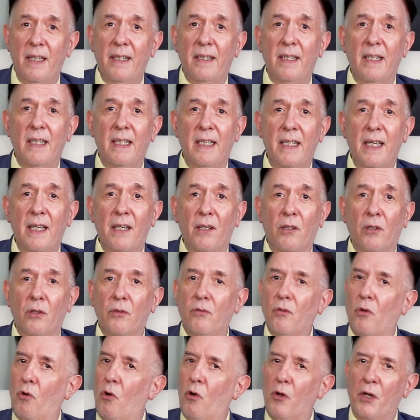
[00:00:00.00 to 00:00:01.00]
the
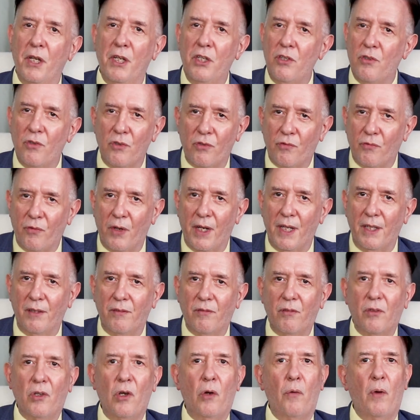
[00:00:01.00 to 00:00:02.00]
yield or interest
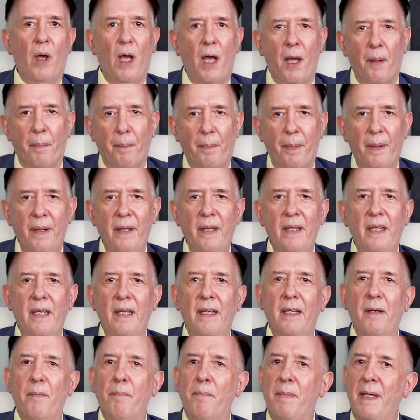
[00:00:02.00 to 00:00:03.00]
rates go up,
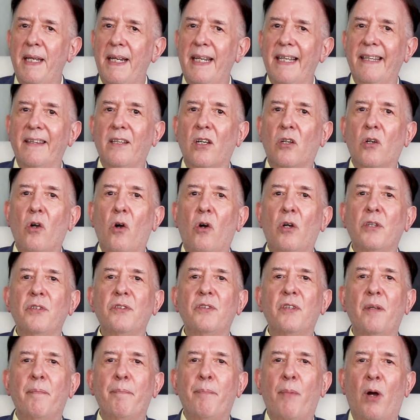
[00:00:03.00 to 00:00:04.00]
meaning the
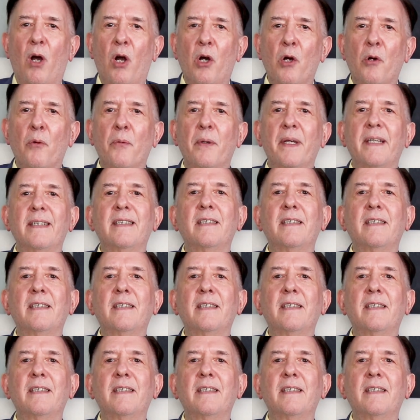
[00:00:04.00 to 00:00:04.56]
cost of borrowing